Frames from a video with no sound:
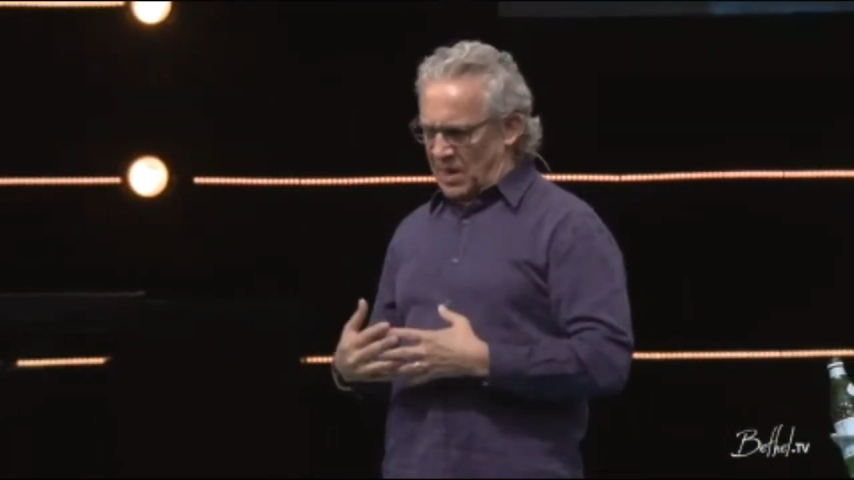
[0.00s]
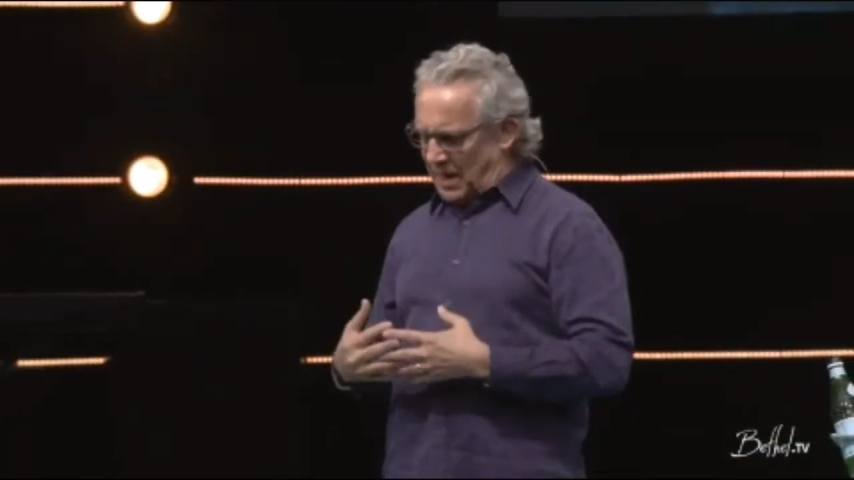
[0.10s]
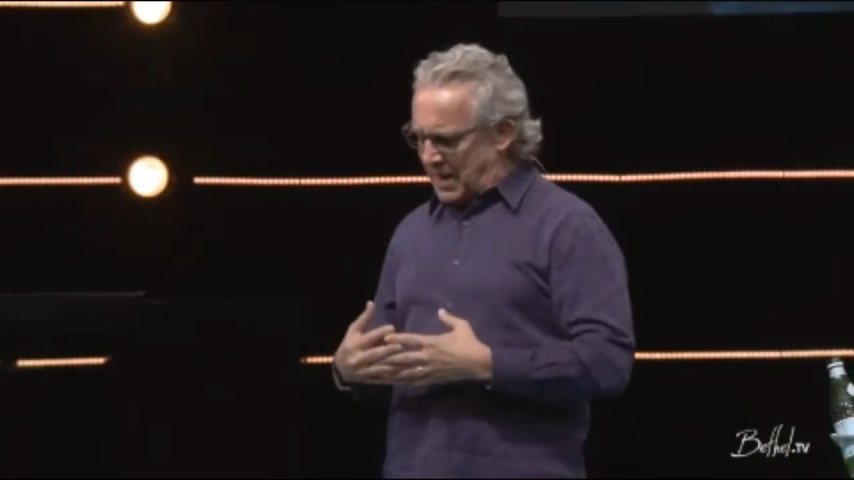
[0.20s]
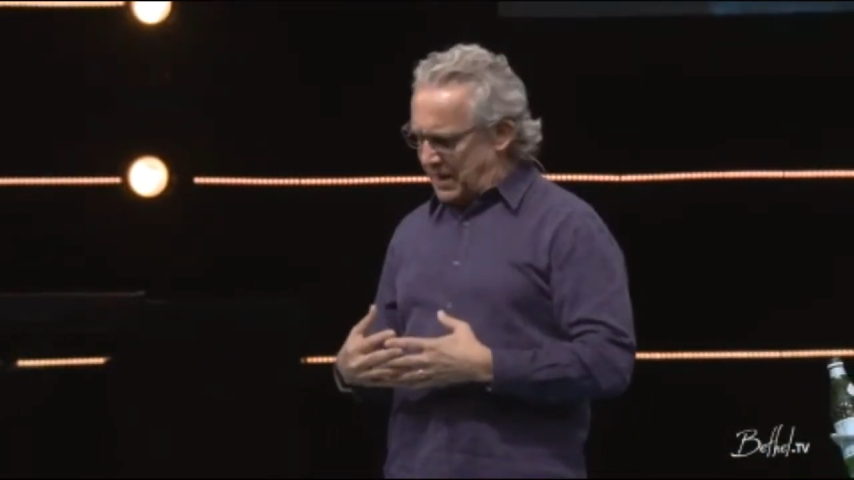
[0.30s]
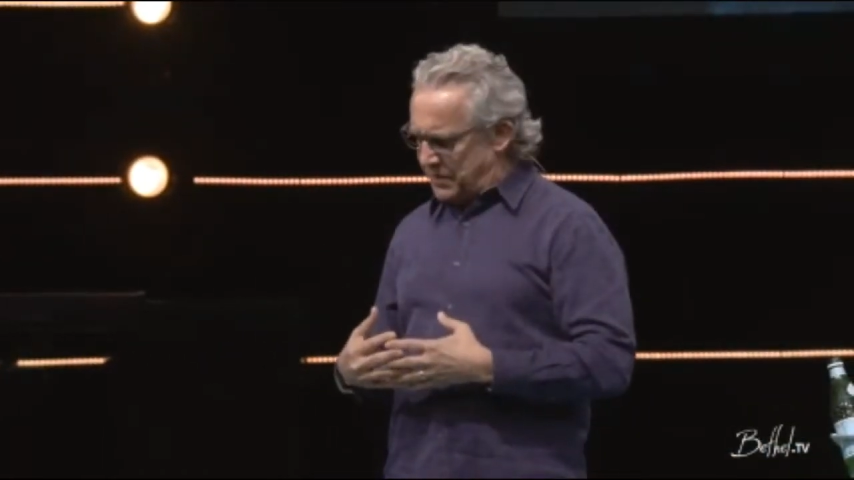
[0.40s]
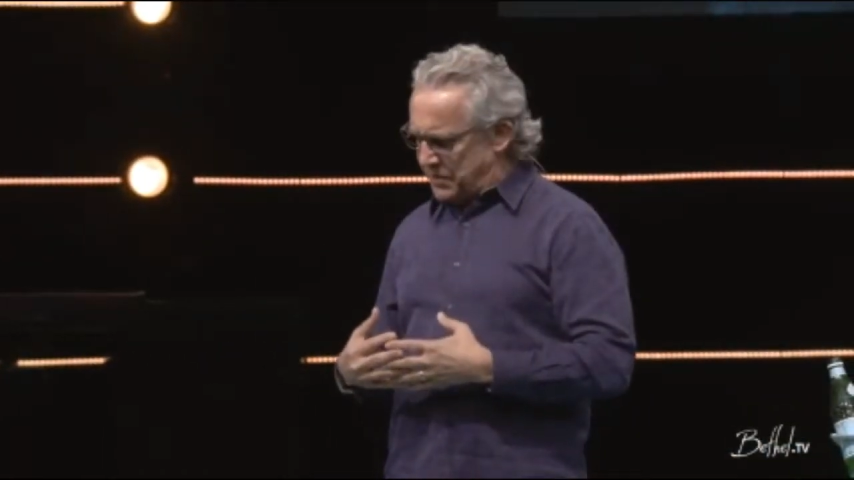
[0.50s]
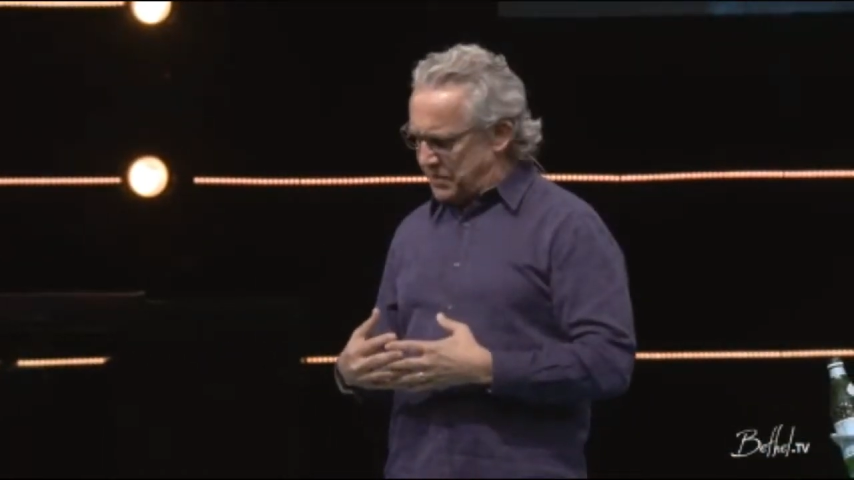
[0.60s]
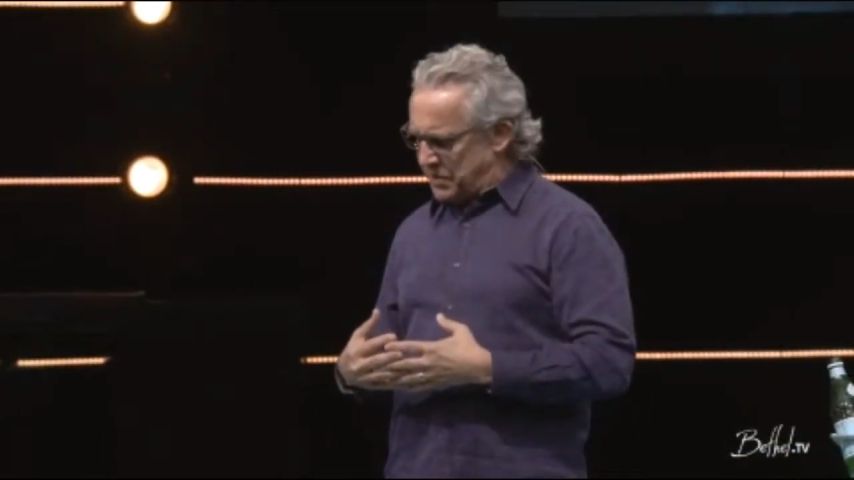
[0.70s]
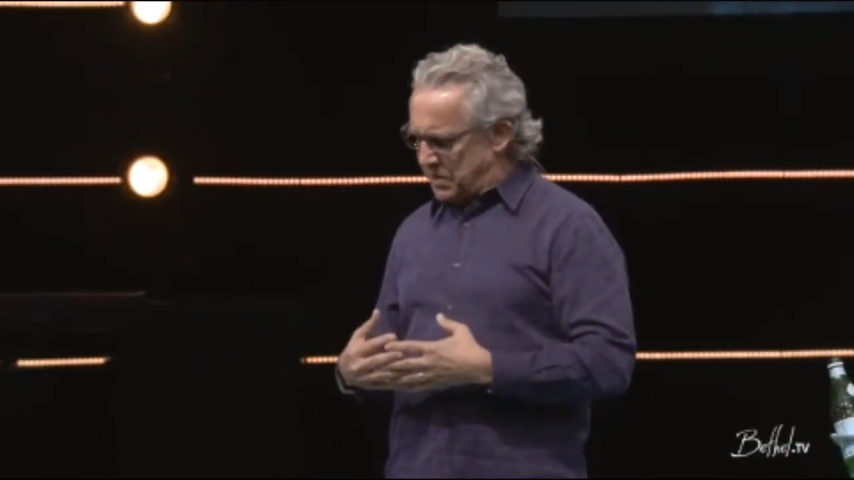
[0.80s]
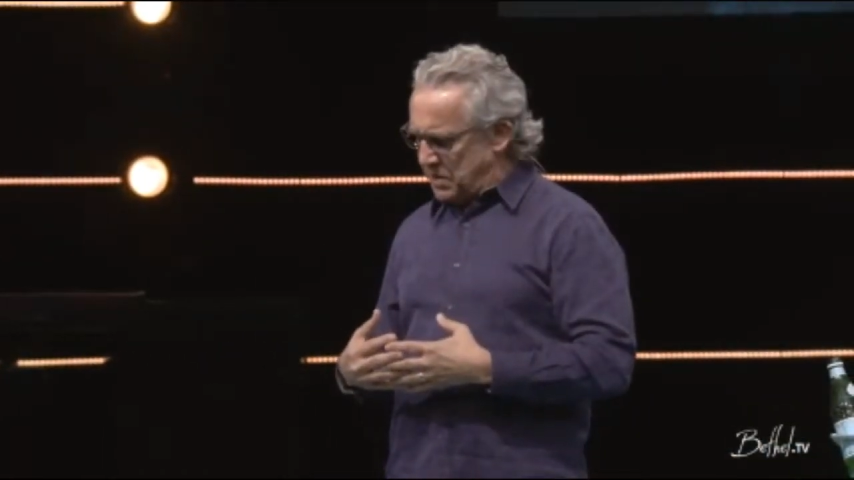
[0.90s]

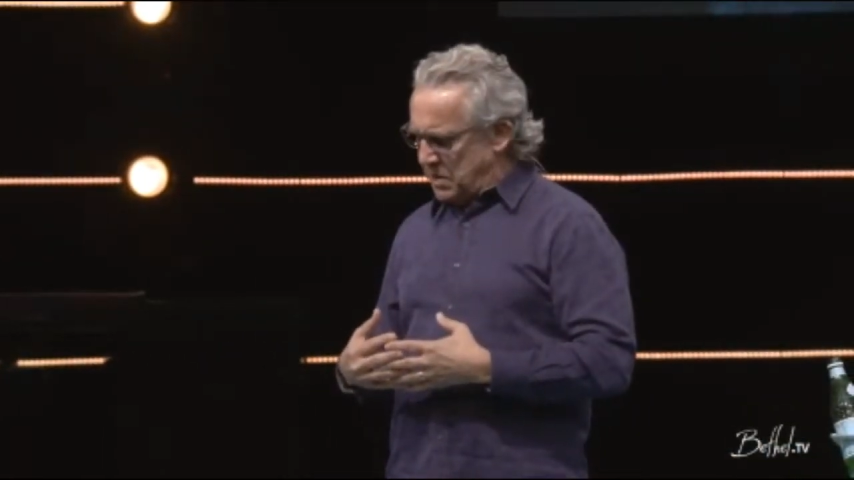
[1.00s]
lens,